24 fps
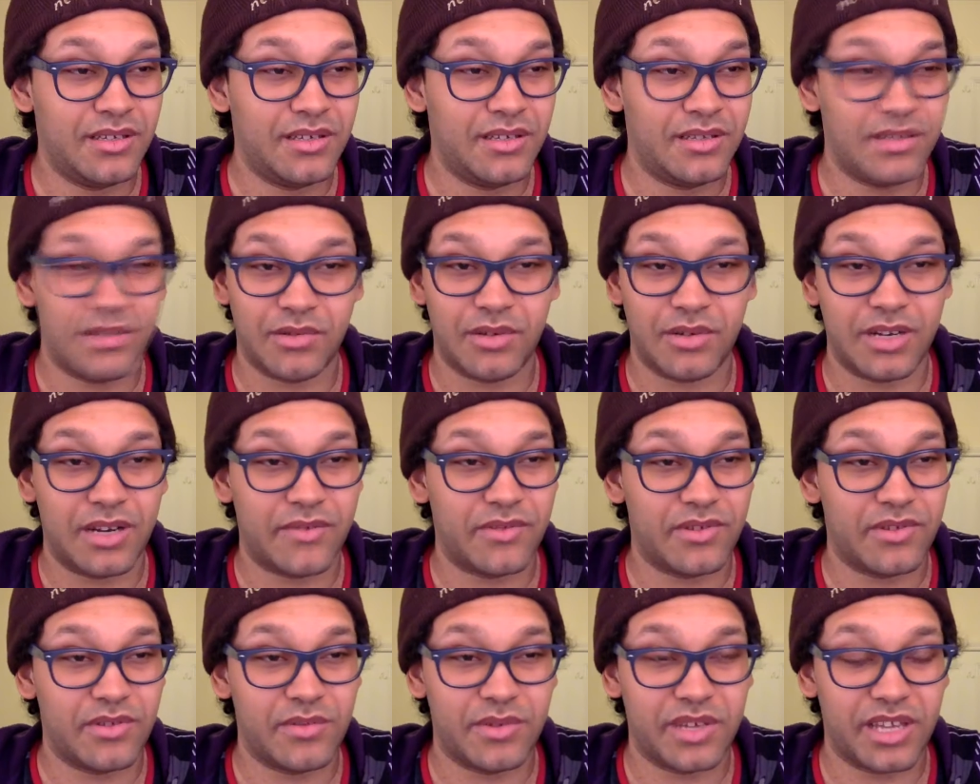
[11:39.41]
So
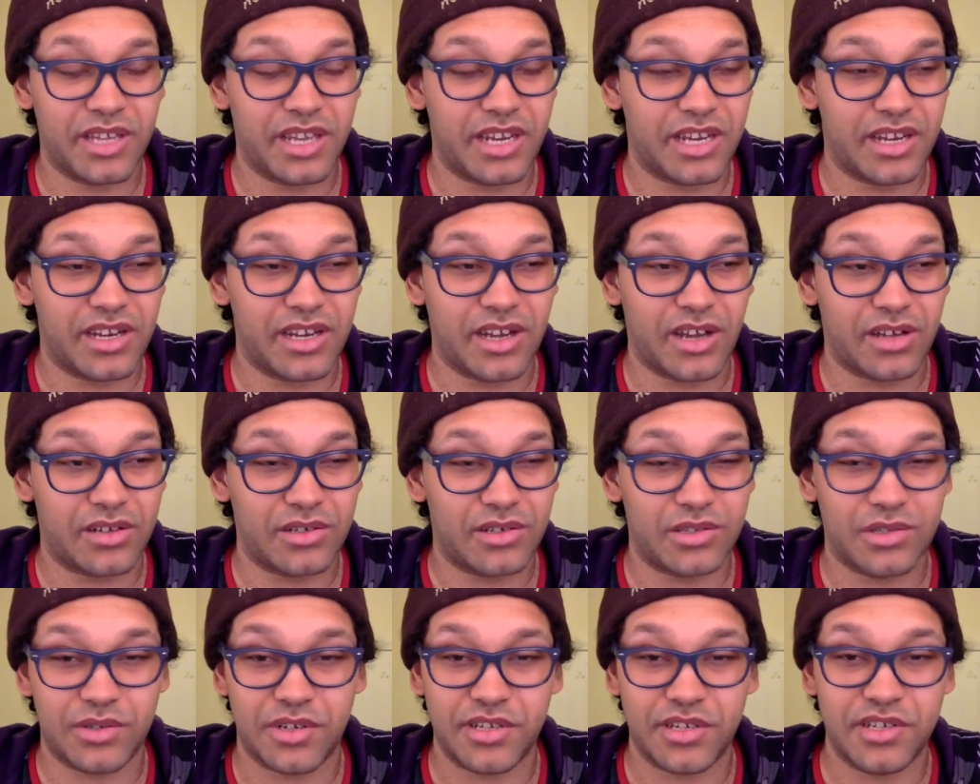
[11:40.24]
whenever the beginning of Doctor
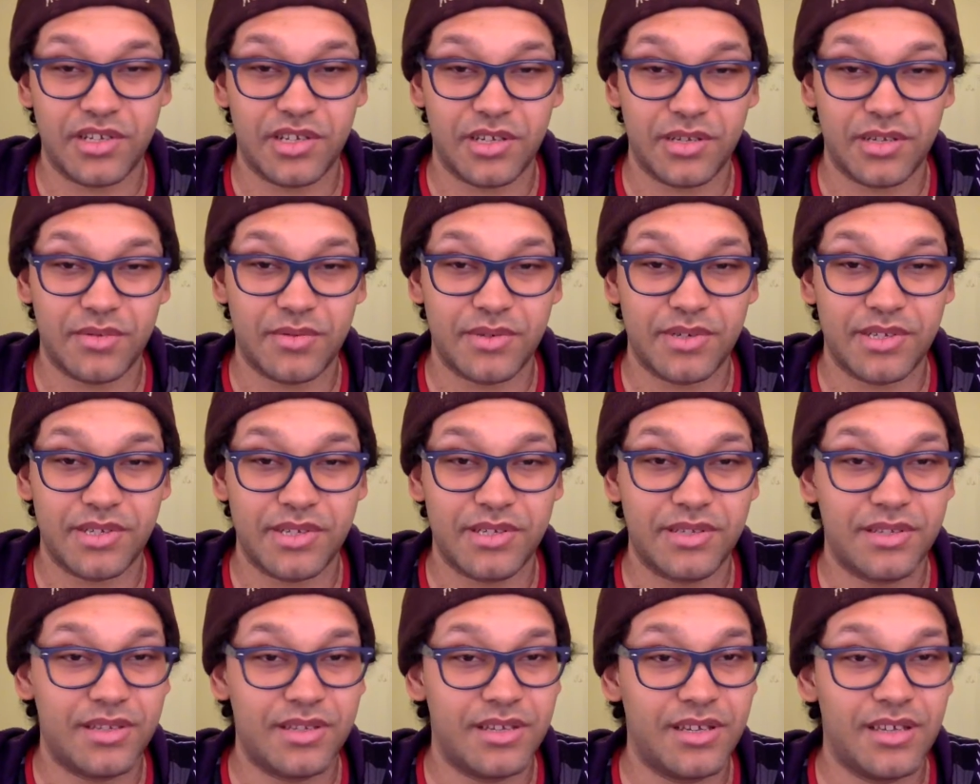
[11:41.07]
Strange takes
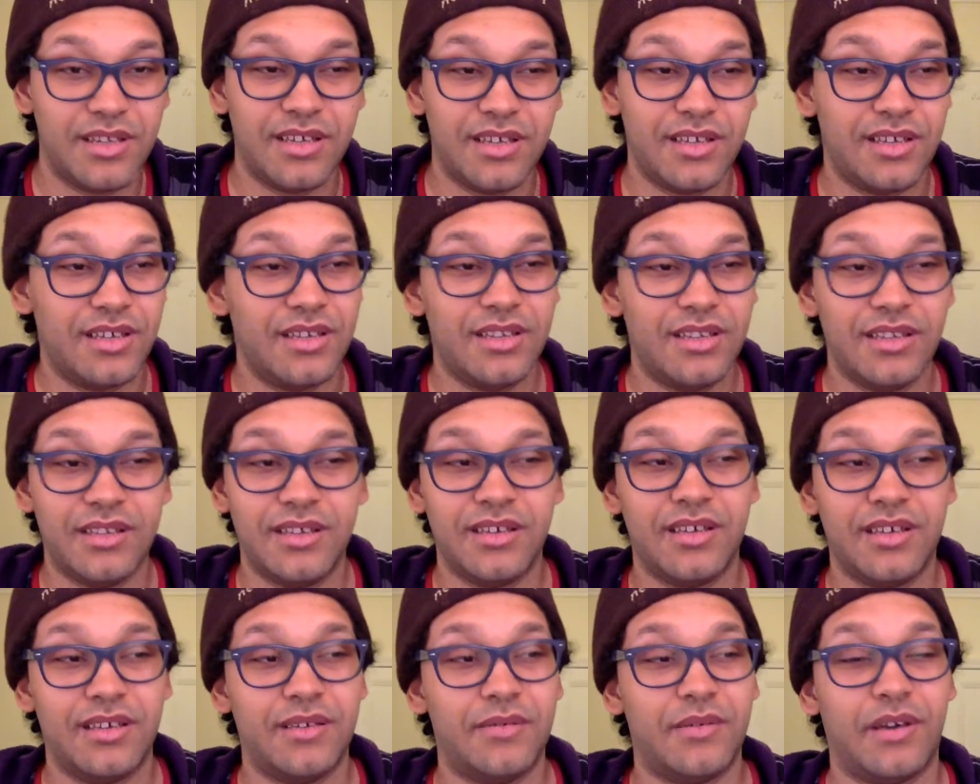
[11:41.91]
place,
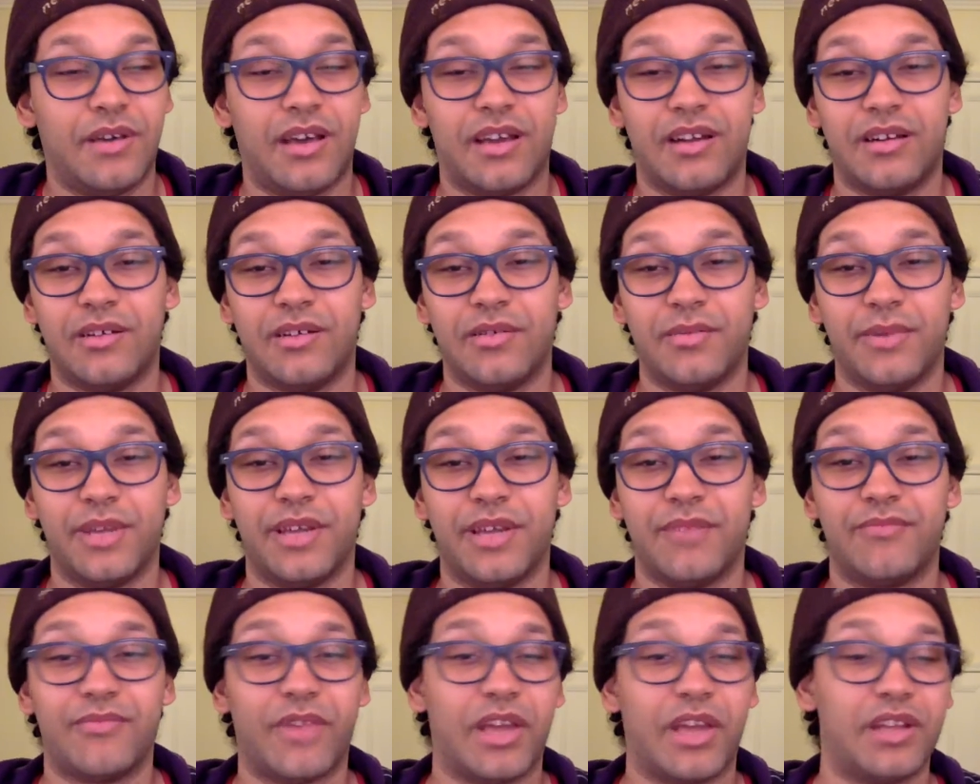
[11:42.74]
I don't know,
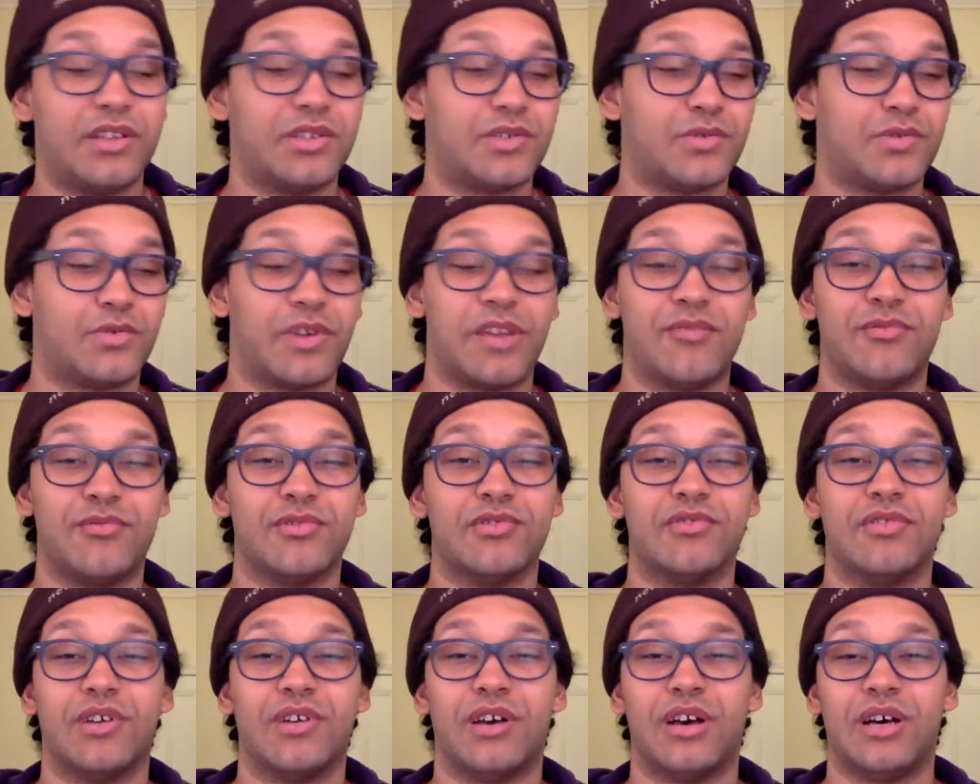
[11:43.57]
man. I just
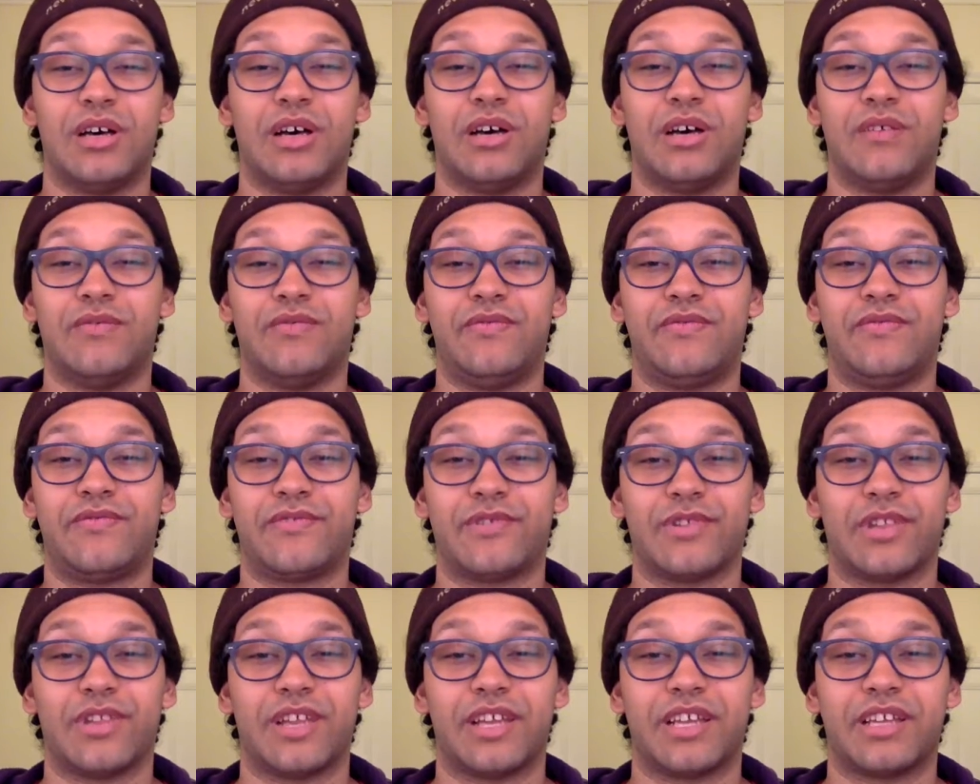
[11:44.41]
rambled
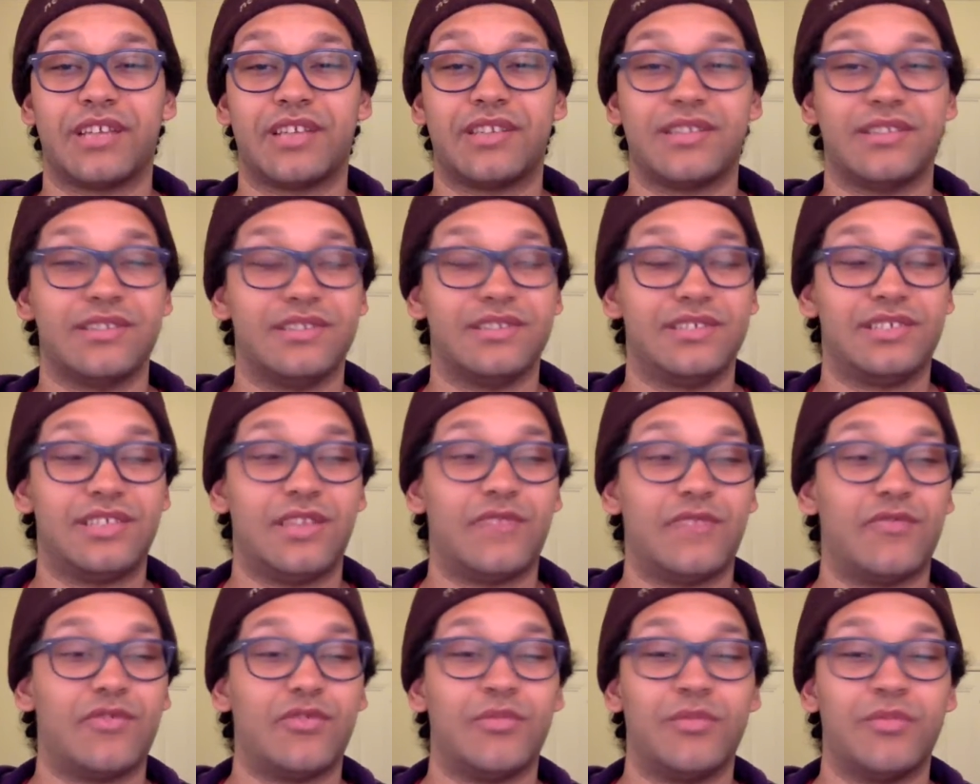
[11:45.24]
for like
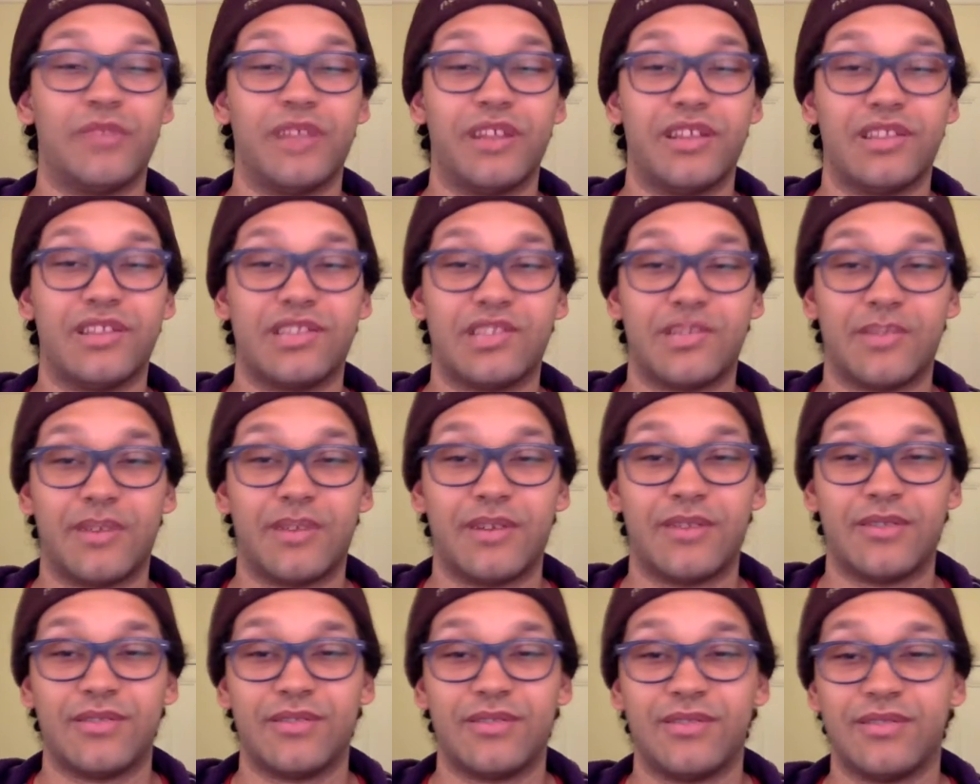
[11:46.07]
several minutes
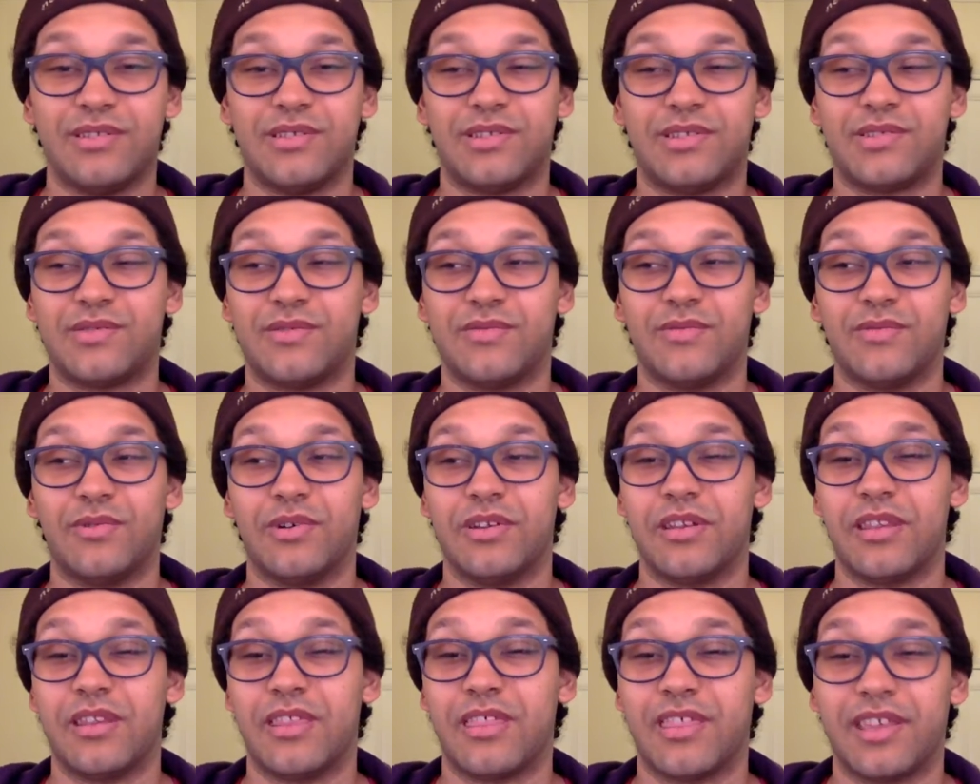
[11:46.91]
about this
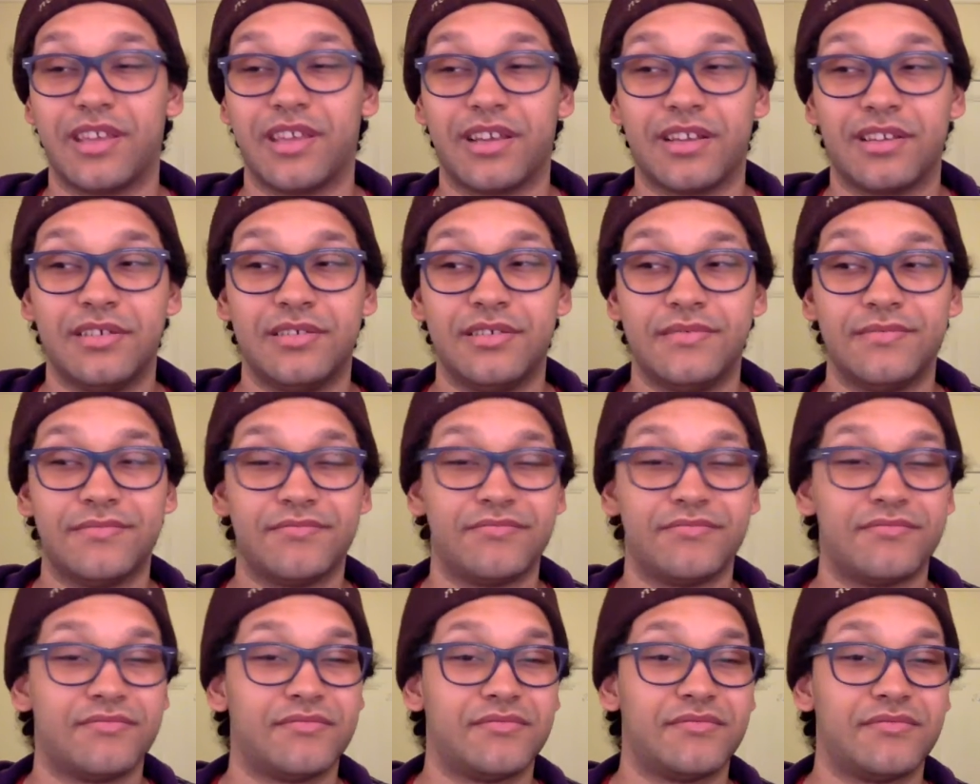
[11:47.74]
one thing.
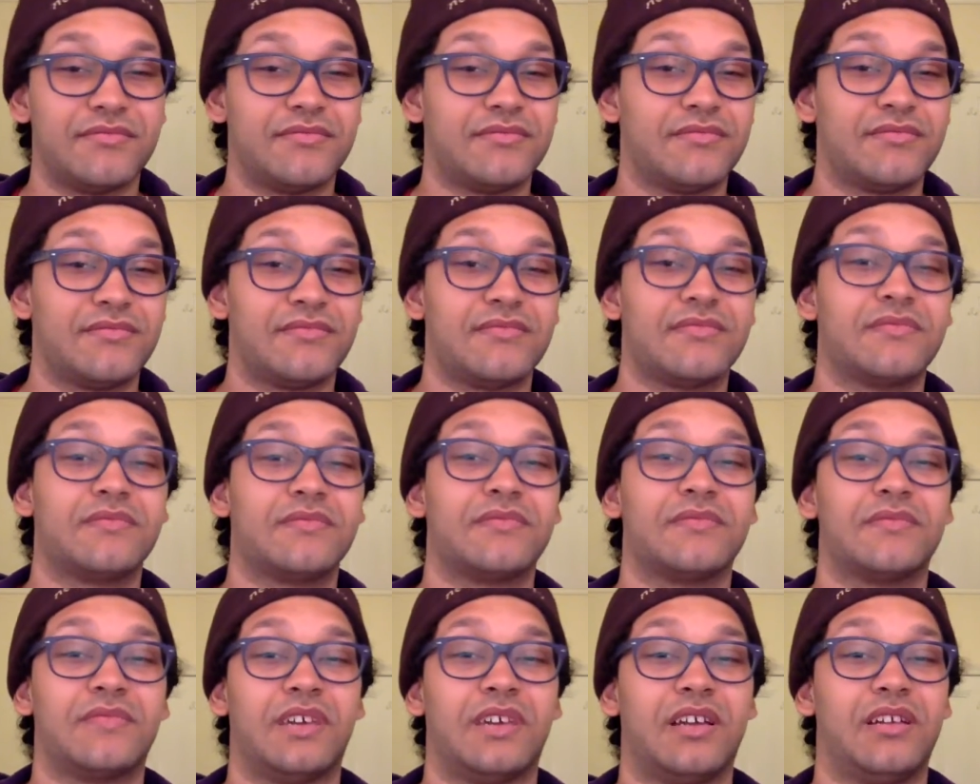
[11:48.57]

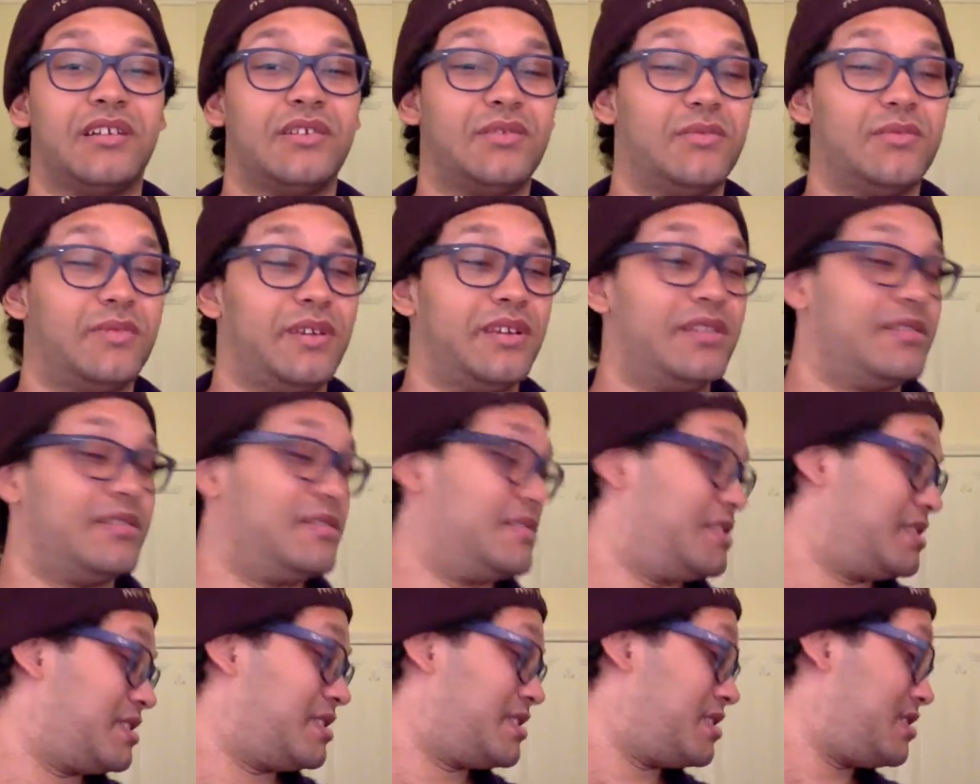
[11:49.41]
I don't know, man.
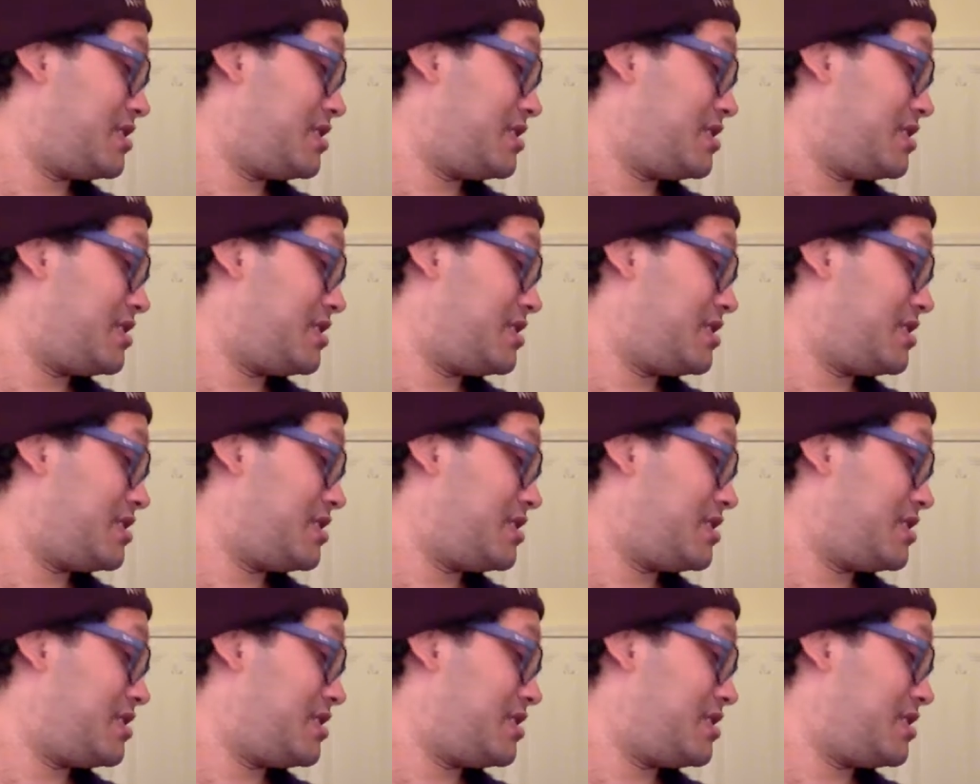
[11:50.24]
This